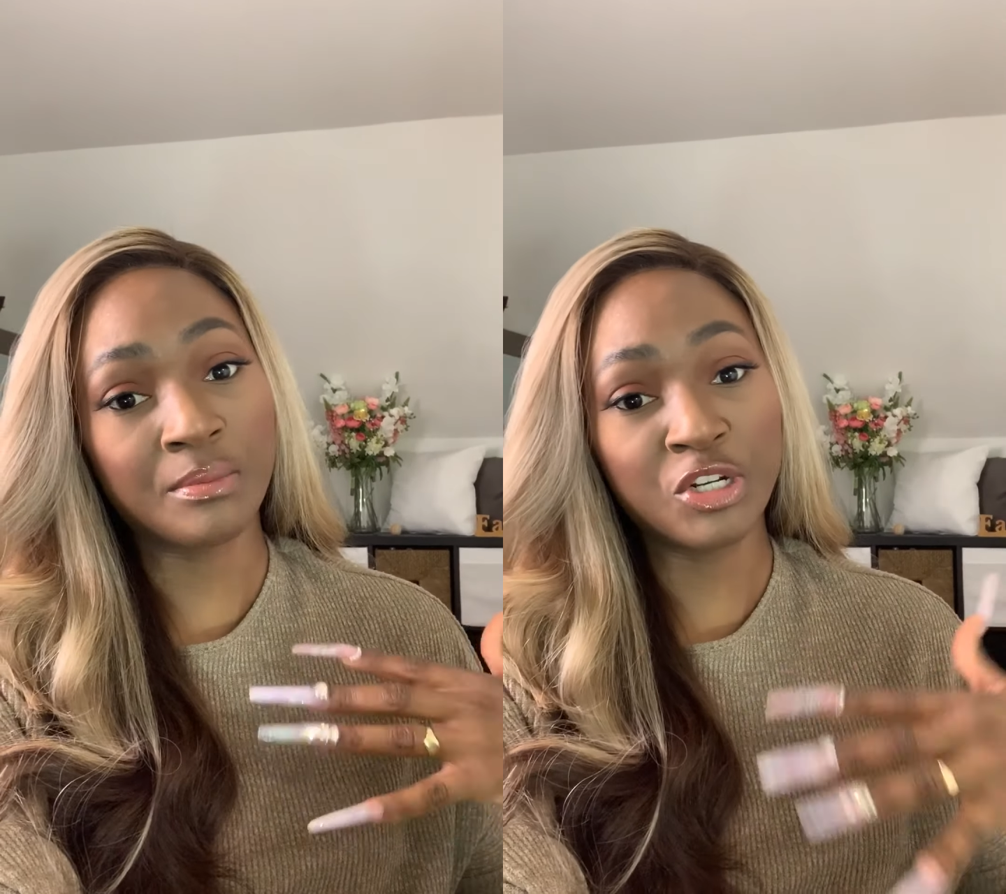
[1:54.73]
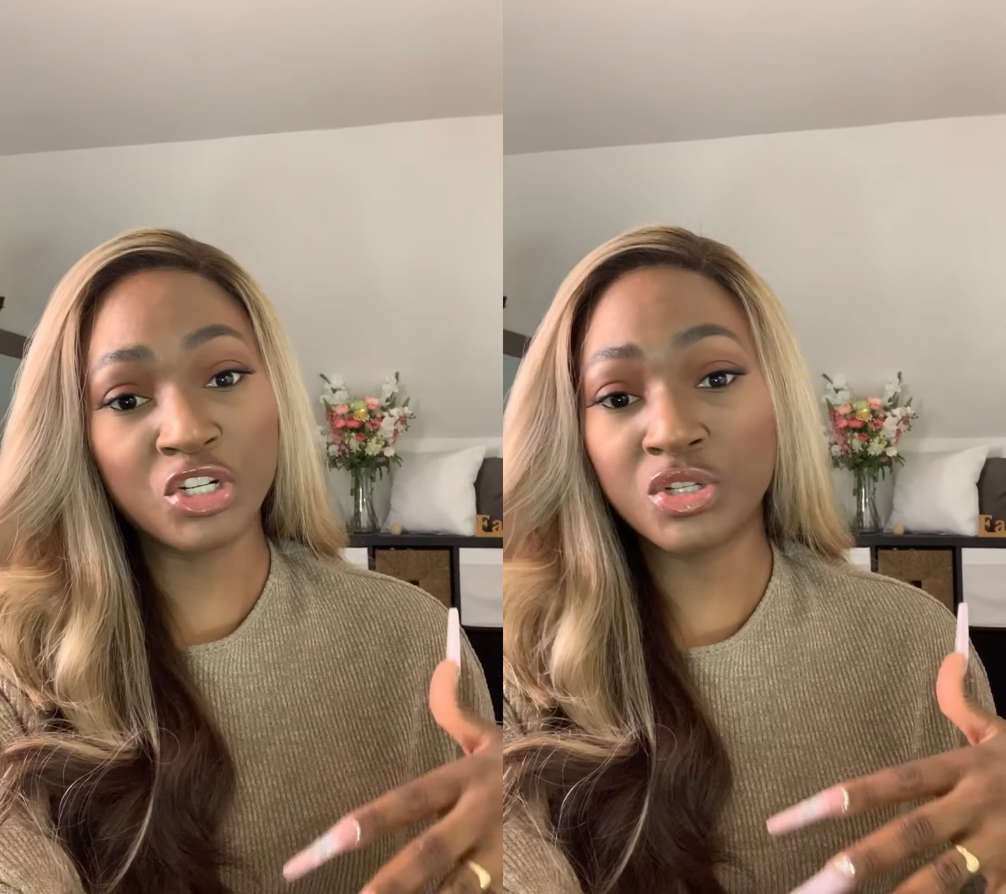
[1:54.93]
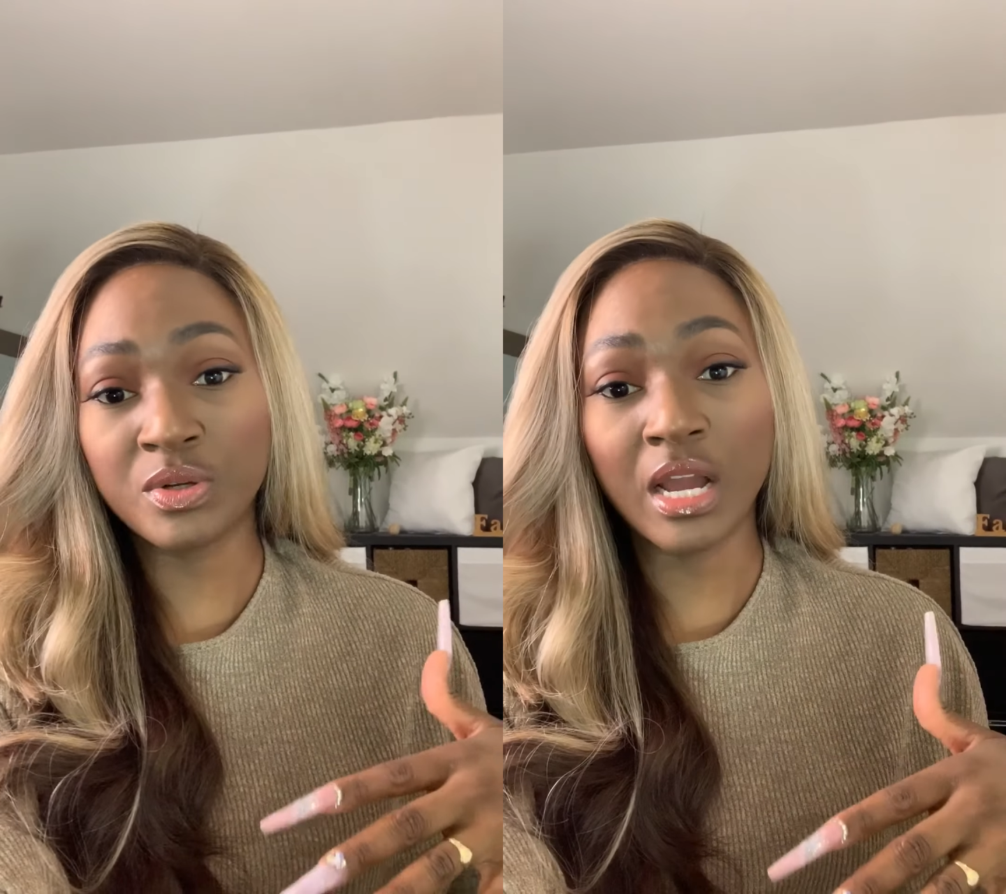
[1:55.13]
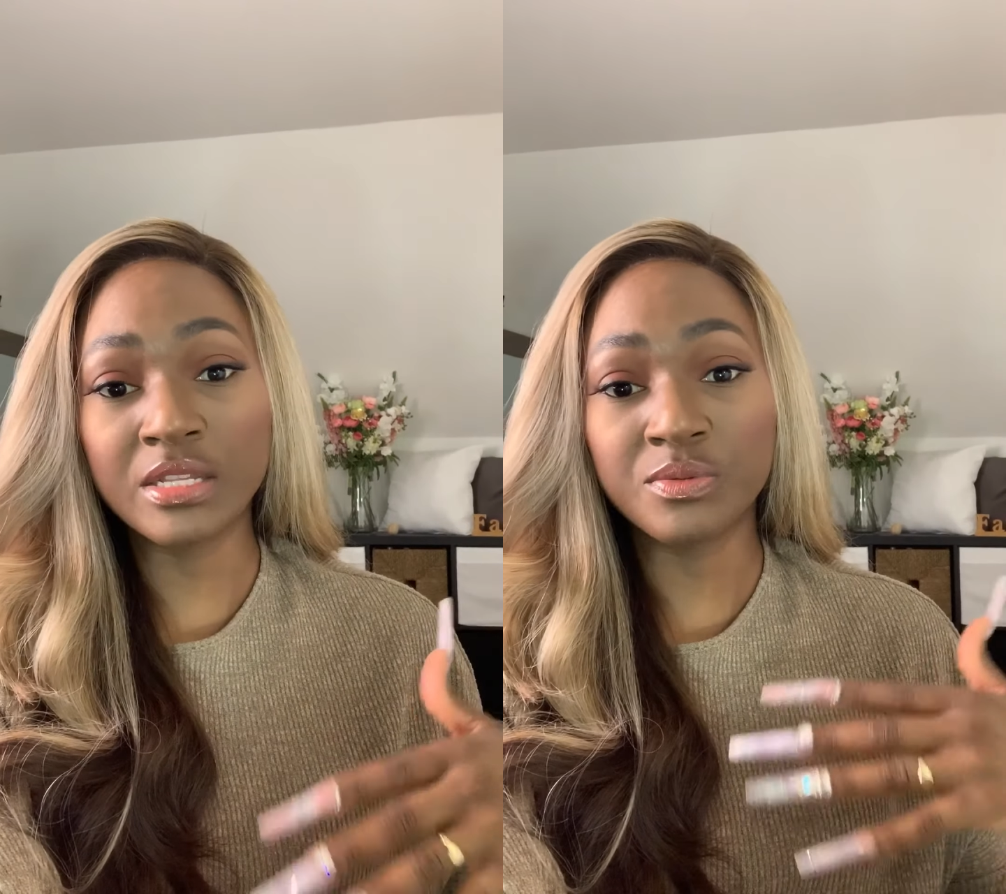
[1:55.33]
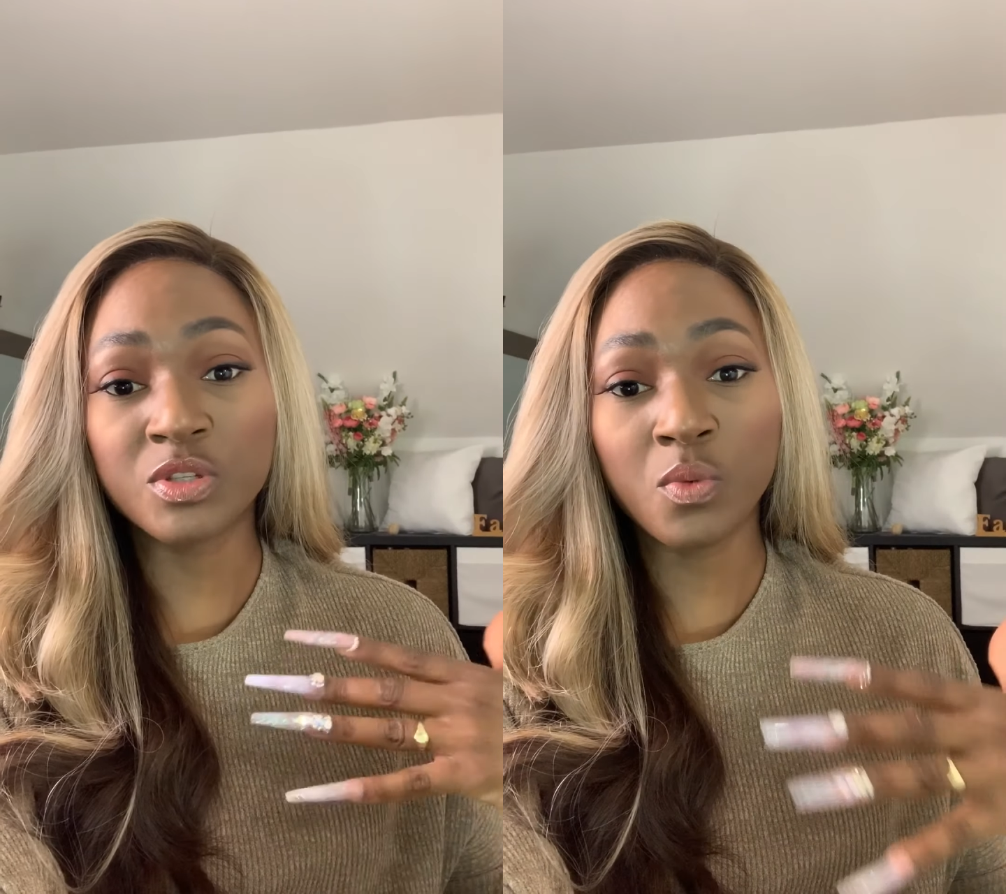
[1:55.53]
mentioned to you
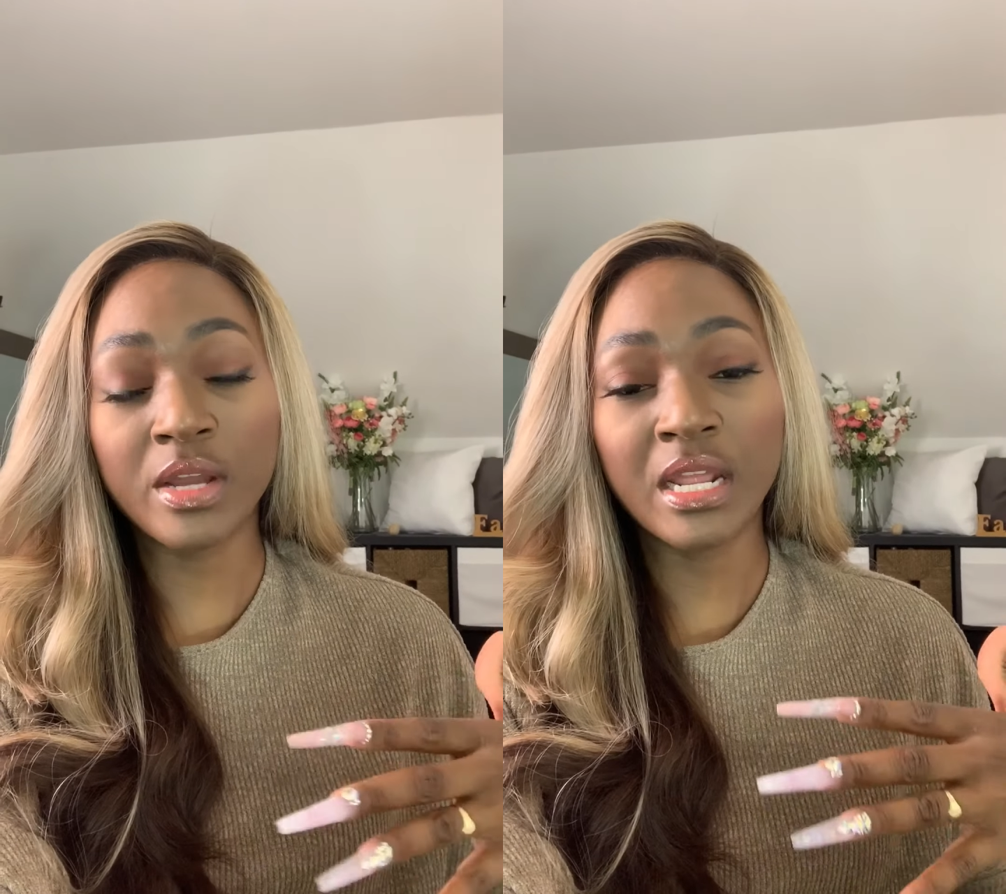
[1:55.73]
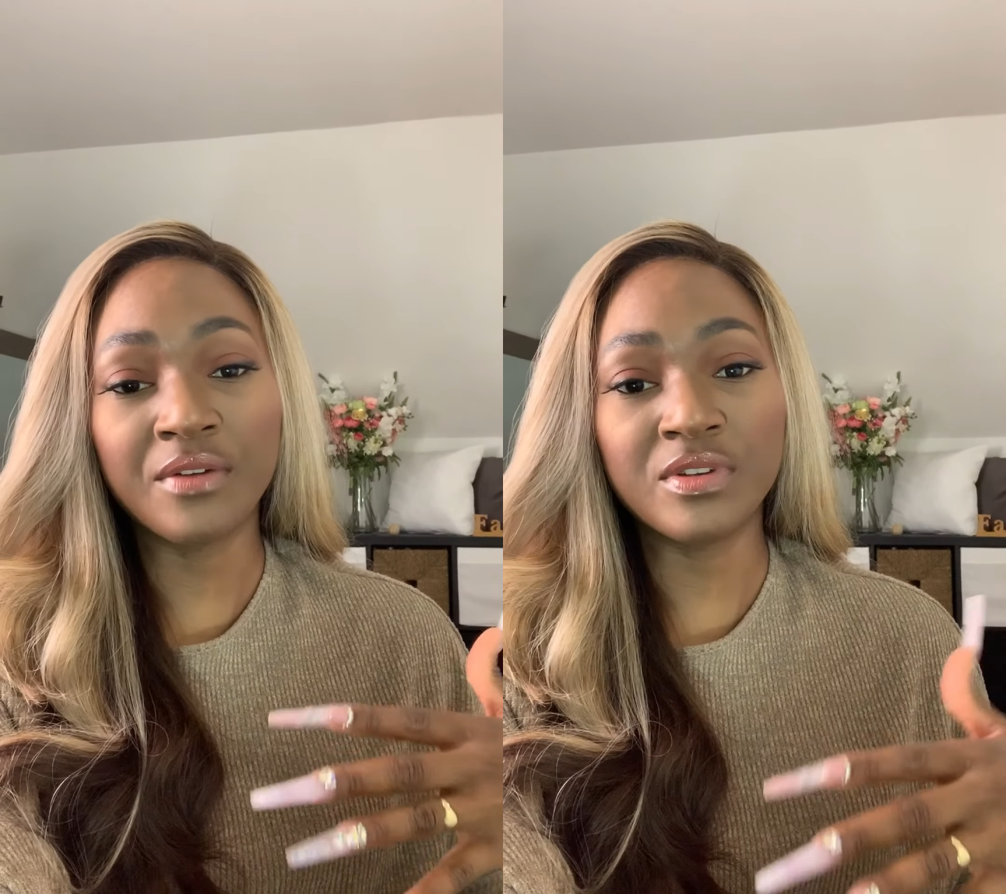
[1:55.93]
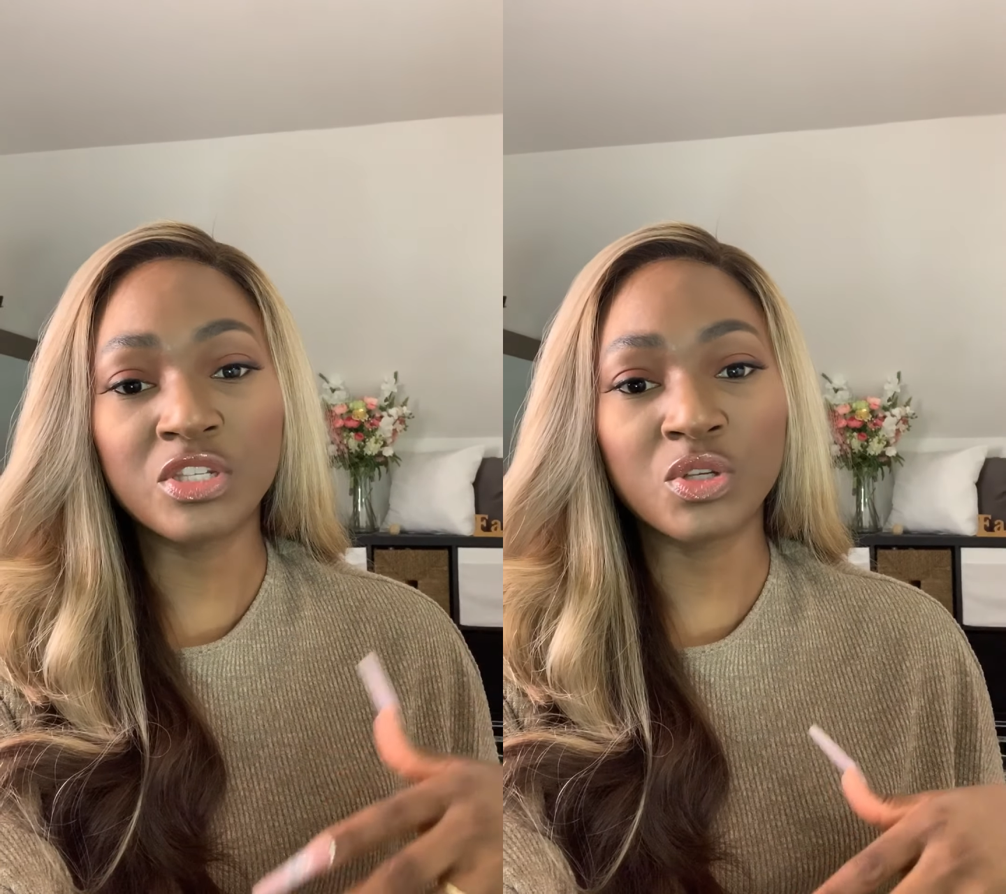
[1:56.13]
guys it was quite heavy.